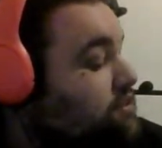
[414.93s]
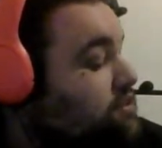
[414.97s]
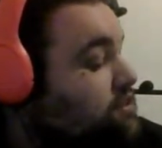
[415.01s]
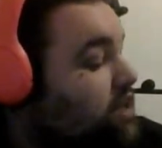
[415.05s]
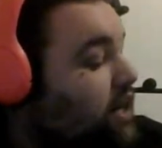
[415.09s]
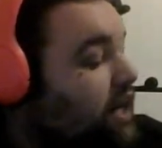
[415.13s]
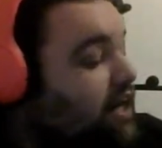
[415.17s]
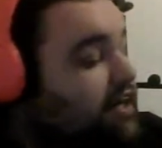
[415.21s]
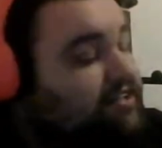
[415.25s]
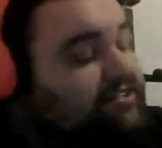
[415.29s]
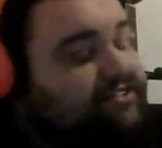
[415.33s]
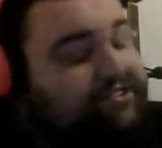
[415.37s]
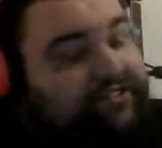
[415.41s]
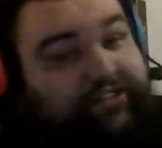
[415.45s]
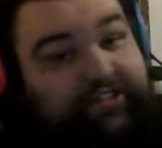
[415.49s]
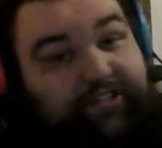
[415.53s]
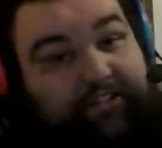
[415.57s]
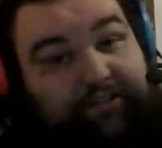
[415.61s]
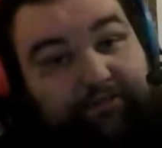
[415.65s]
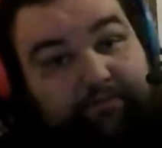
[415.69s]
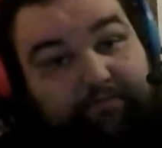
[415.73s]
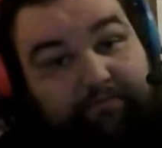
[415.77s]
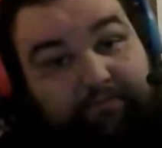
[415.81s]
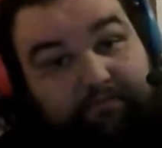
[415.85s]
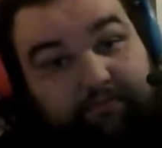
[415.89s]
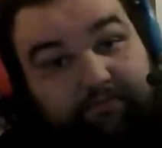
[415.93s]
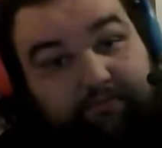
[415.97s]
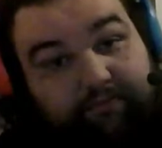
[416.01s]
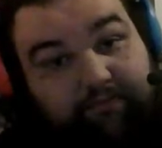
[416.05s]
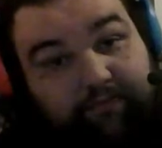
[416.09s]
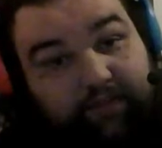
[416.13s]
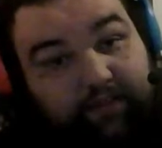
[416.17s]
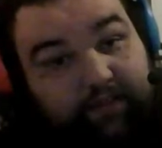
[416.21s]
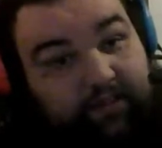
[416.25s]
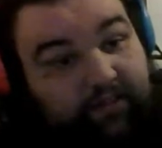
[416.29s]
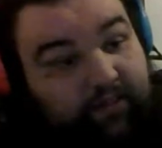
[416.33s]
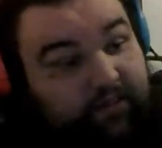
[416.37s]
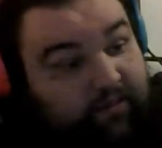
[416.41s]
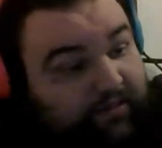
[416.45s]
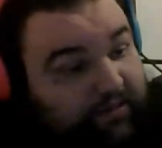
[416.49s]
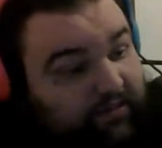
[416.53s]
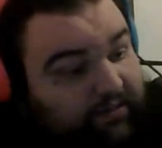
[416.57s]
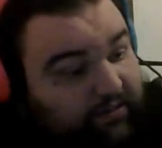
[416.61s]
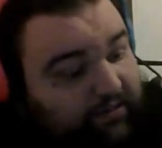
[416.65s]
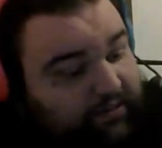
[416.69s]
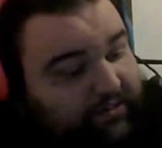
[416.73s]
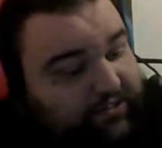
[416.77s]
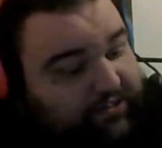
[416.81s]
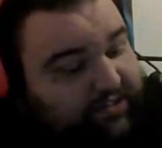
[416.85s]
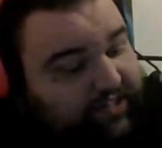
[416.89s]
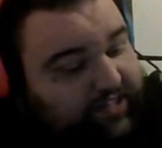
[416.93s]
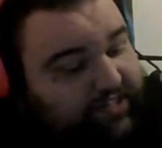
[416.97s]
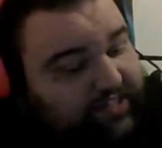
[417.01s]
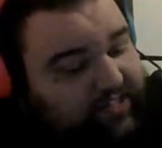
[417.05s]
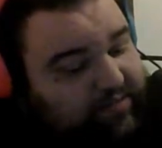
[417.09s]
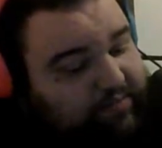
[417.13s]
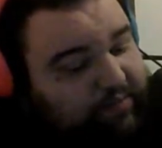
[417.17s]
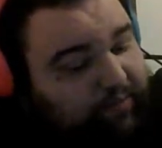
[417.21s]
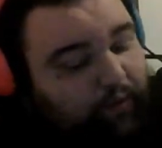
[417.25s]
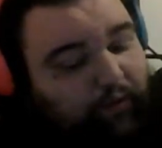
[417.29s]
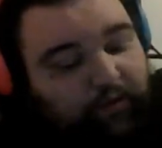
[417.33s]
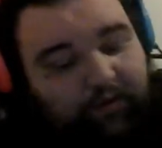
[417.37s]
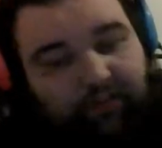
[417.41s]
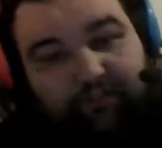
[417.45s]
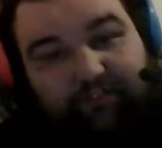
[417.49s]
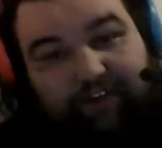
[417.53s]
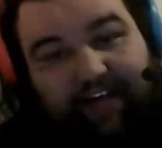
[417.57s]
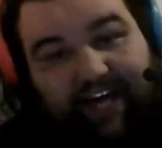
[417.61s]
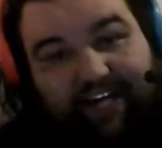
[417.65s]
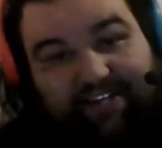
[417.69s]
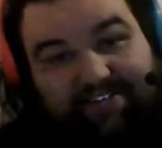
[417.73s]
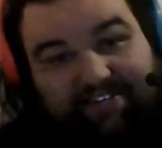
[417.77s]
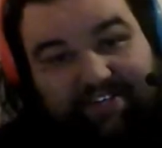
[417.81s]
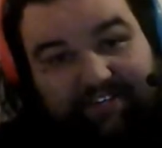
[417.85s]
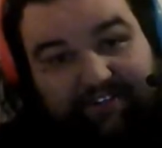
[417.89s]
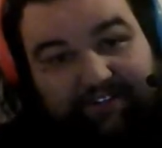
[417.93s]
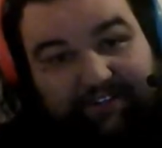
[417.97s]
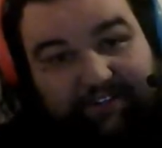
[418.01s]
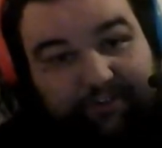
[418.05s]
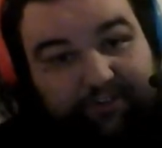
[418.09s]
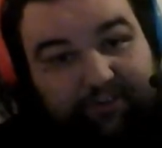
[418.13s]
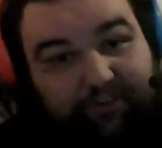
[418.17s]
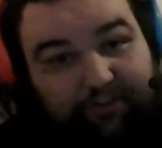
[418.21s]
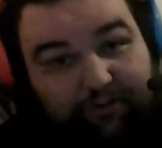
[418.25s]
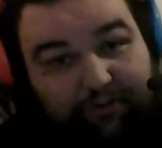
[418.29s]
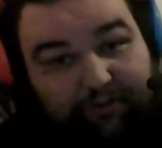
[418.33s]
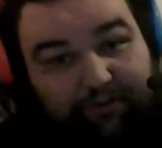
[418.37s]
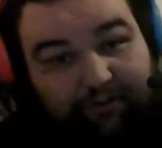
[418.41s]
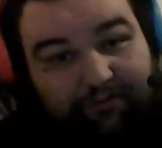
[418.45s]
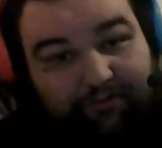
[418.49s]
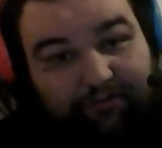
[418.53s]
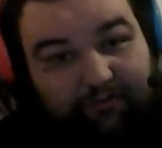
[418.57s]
Honestly, let's get some org facts out there too.